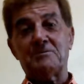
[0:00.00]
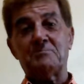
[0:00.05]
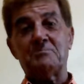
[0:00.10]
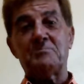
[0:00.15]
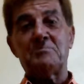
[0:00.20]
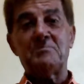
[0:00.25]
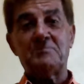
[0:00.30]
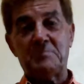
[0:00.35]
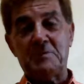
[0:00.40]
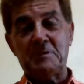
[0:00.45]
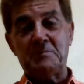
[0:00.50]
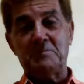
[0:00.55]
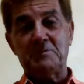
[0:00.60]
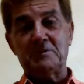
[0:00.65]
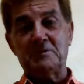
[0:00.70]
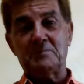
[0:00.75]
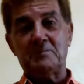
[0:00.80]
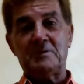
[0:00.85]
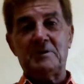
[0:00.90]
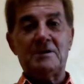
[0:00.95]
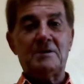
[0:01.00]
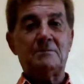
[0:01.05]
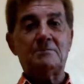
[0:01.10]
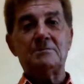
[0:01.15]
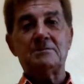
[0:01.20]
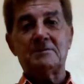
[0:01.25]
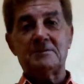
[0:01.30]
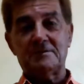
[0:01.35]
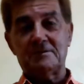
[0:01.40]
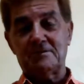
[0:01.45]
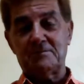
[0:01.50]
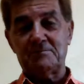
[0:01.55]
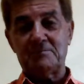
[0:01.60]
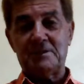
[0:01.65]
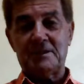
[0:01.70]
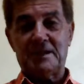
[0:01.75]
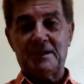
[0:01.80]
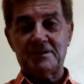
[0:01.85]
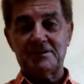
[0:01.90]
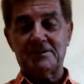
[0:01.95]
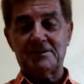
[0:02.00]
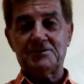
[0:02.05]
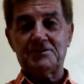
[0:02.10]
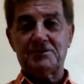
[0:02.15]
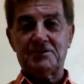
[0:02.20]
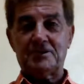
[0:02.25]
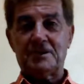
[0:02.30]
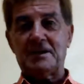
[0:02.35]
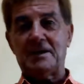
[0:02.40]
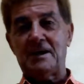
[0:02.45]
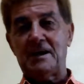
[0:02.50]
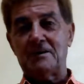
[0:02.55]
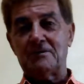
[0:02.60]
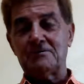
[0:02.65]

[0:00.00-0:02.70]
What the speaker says: people to be able to access their accounts,